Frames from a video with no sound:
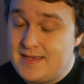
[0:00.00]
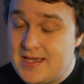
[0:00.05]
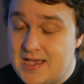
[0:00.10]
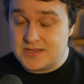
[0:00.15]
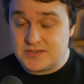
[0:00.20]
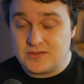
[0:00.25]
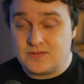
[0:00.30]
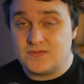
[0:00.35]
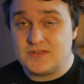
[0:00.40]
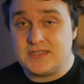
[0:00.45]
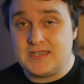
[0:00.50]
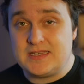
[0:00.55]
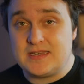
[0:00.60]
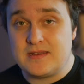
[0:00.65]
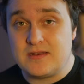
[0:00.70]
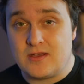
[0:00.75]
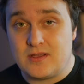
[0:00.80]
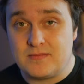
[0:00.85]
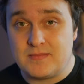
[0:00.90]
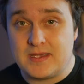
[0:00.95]
as you've seen
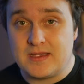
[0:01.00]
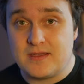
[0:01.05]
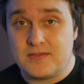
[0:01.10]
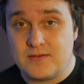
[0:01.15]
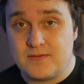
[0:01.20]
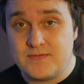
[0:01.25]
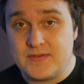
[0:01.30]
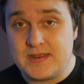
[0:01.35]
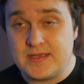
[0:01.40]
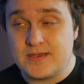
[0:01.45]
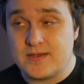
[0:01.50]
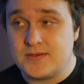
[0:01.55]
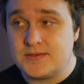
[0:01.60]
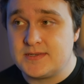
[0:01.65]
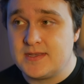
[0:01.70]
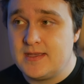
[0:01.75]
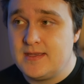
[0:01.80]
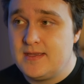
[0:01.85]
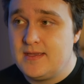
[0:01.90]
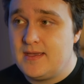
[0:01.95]
in all my other
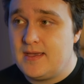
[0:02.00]
videos.